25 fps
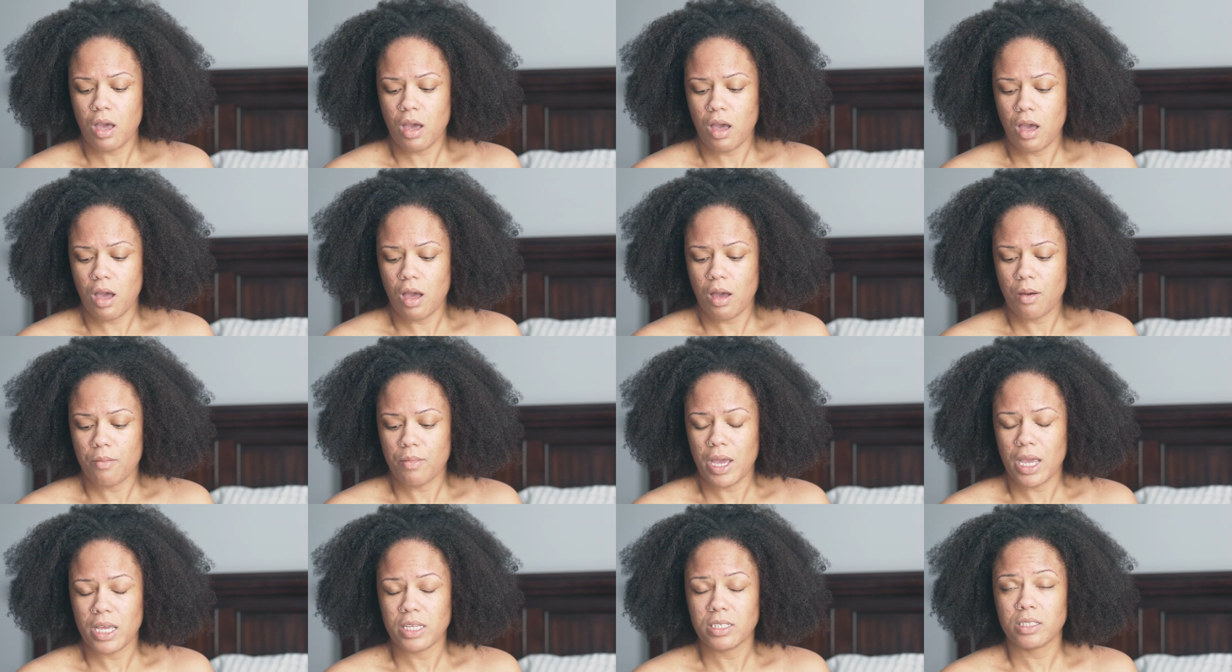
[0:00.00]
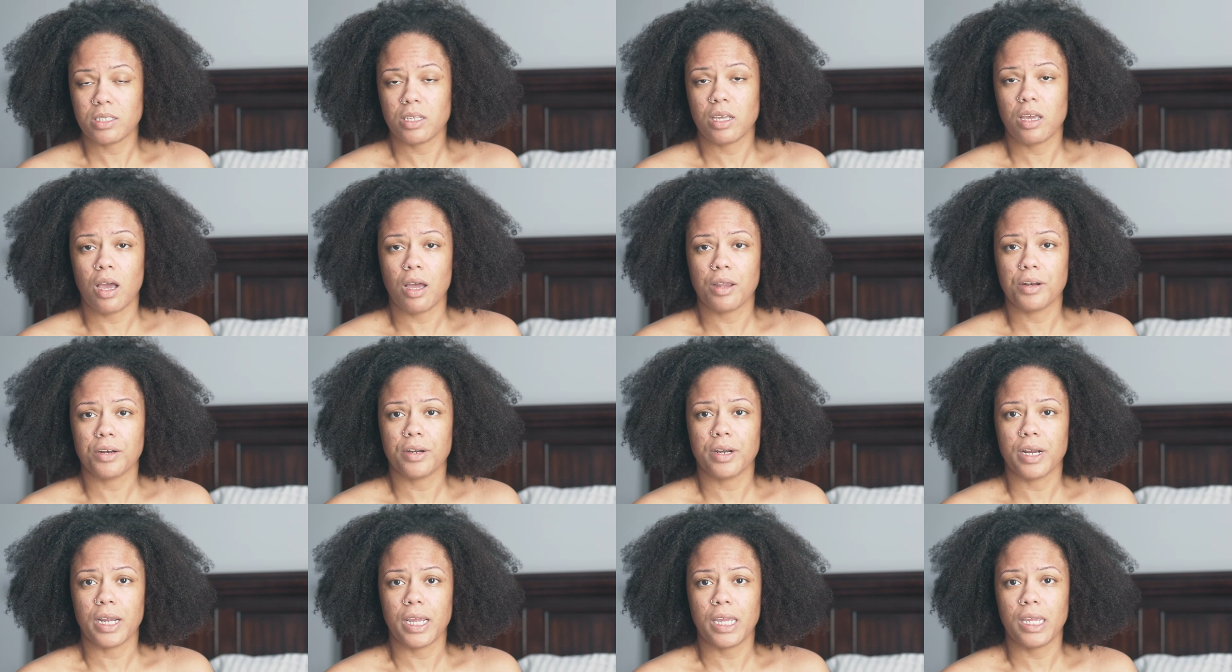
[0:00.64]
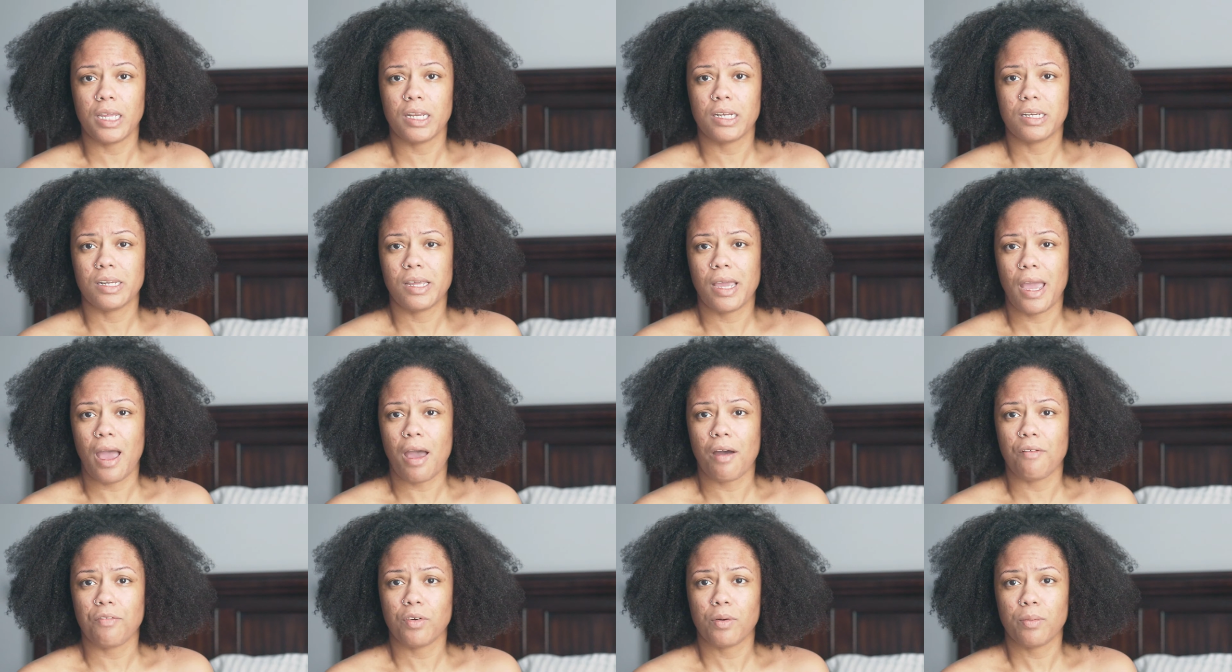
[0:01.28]
um, and sit under a heating
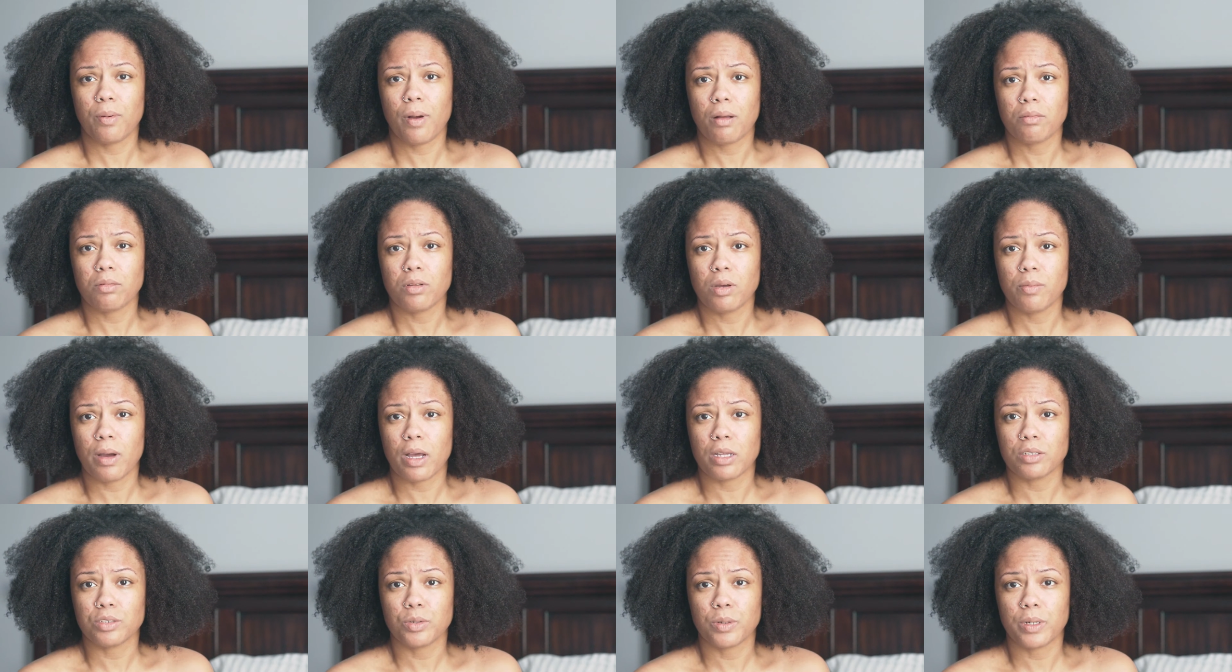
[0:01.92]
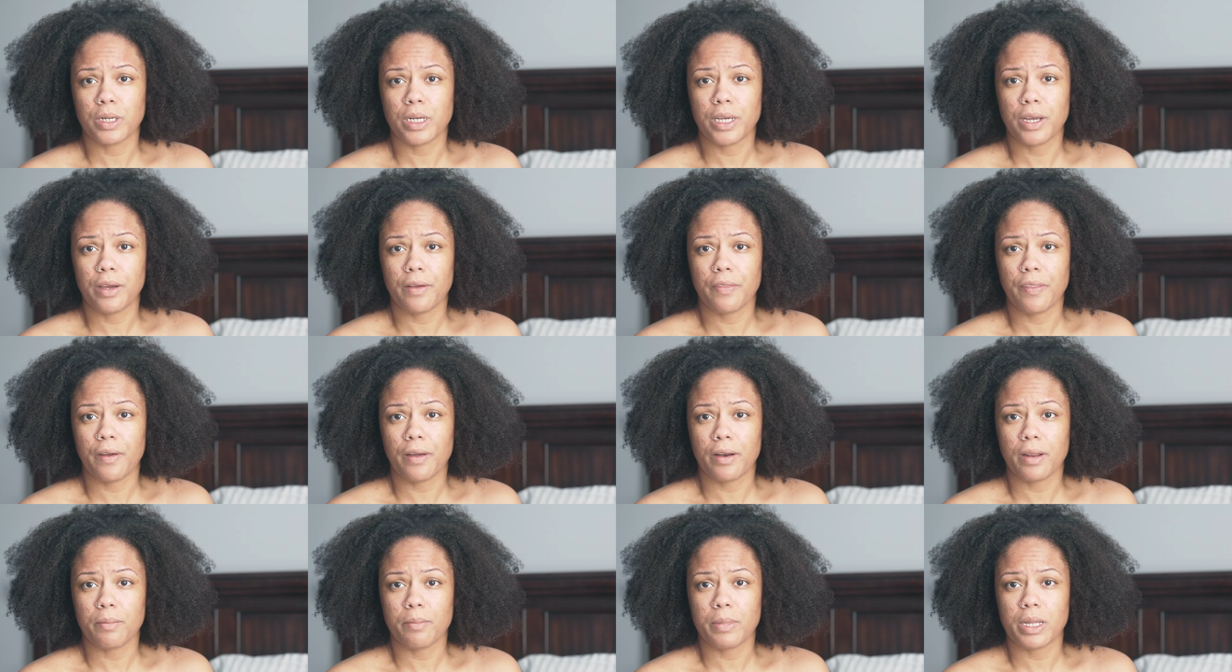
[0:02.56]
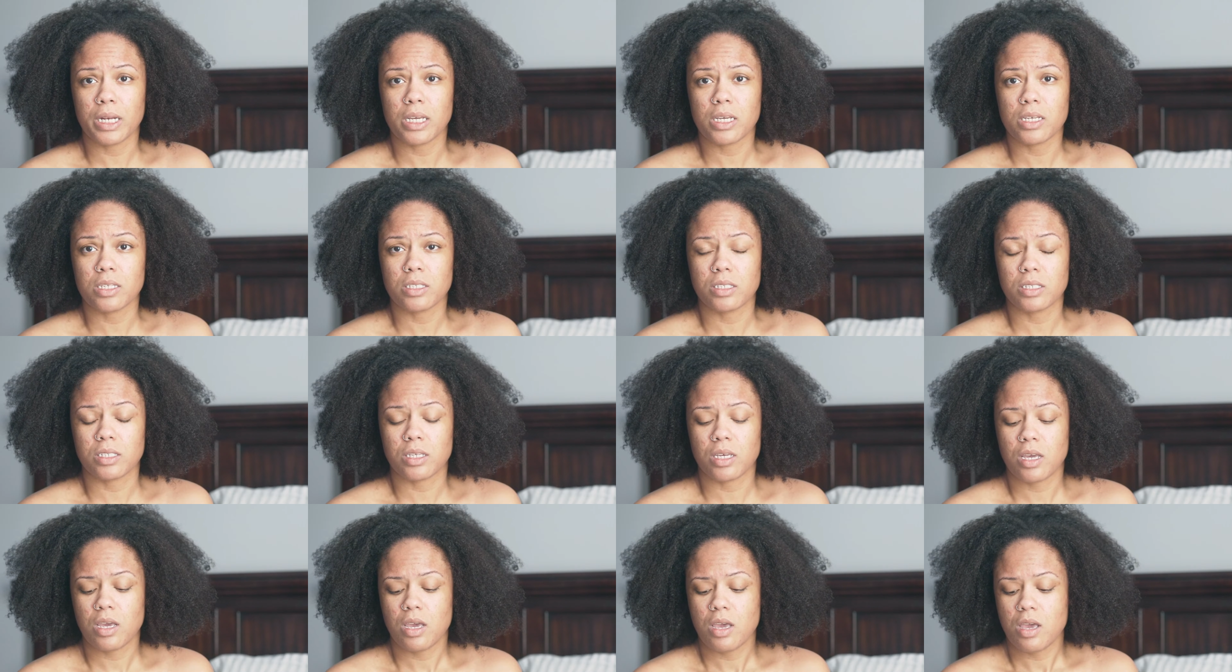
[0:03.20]
cap for probably about 20 or 30
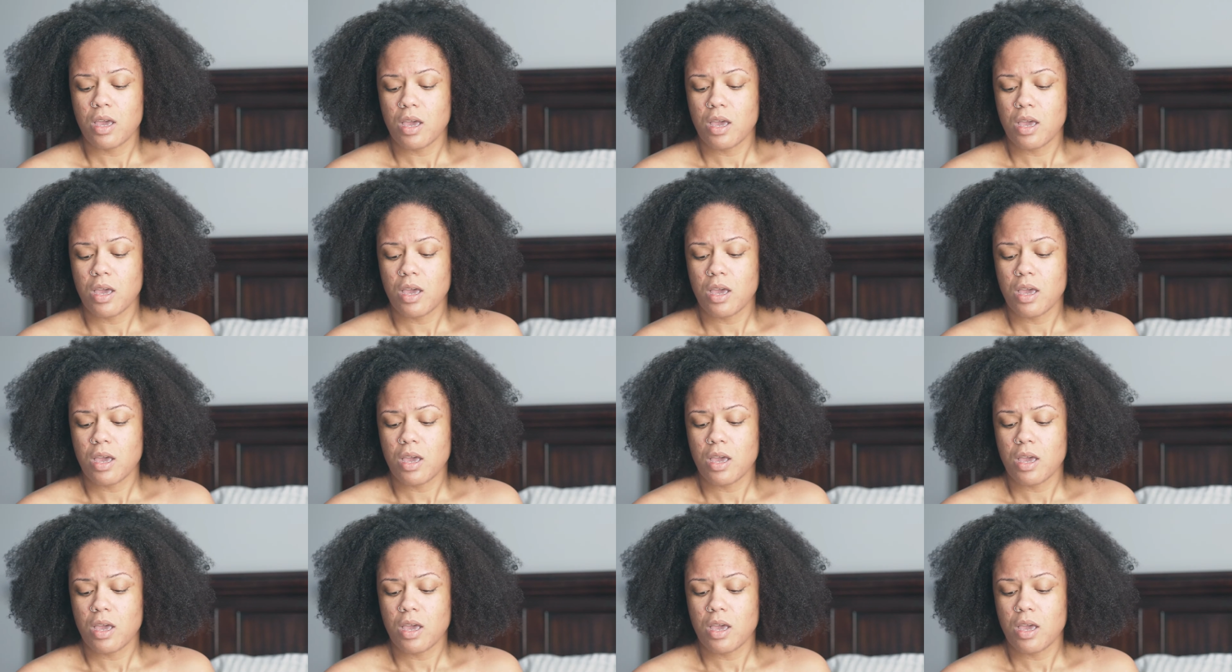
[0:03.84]
minutes.